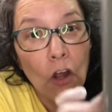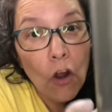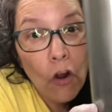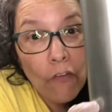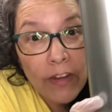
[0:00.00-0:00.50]

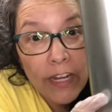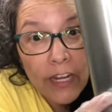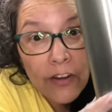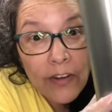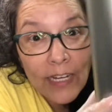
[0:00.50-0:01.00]
Over
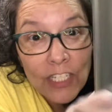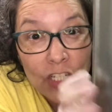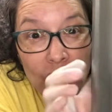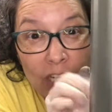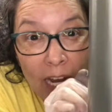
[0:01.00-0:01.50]
here, it's
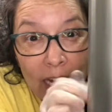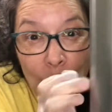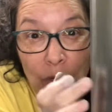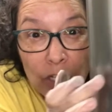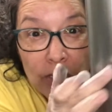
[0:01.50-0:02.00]
shine,
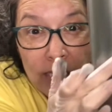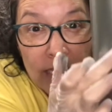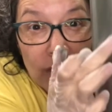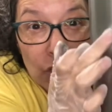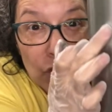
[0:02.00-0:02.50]
but you see
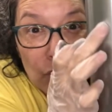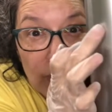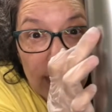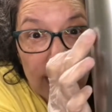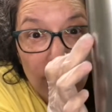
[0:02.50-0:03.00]
the
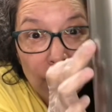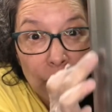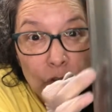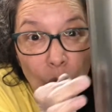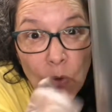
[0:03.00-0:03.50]
streaks and the
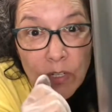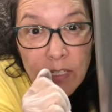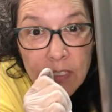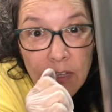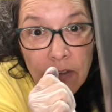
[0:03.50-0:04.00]

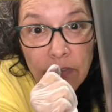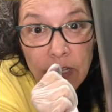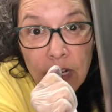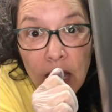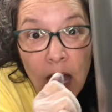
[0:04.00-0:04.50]
dullness of it.
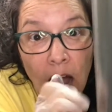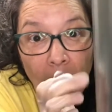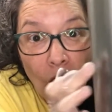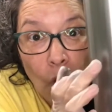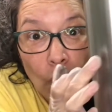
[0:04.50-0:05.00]
I
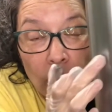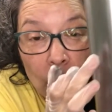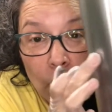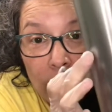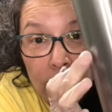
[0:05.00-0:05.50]
only
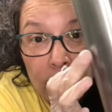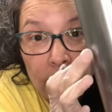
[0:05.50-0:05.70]
wanna